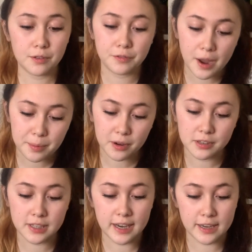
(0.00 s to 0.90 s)
fibre
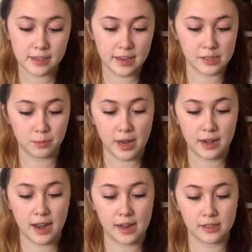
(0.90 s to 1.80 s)
content, as well
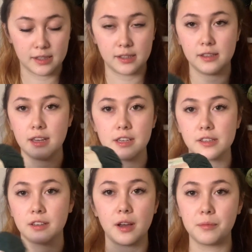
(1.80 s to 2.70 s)
as it
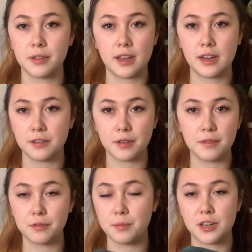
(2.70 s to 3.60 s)
doesn't come with any
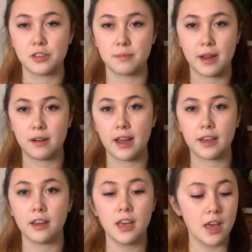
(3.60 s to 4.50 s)
information about
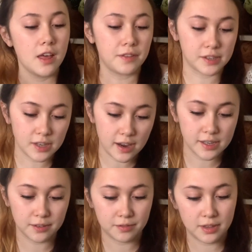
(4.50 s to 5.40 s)
like the
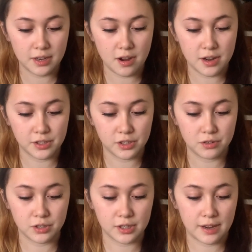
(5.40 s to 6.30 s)
size of the yarn, so you
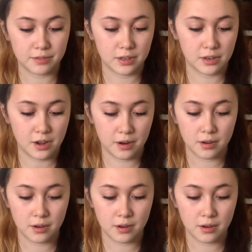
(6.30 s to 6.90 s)
just have to, you know,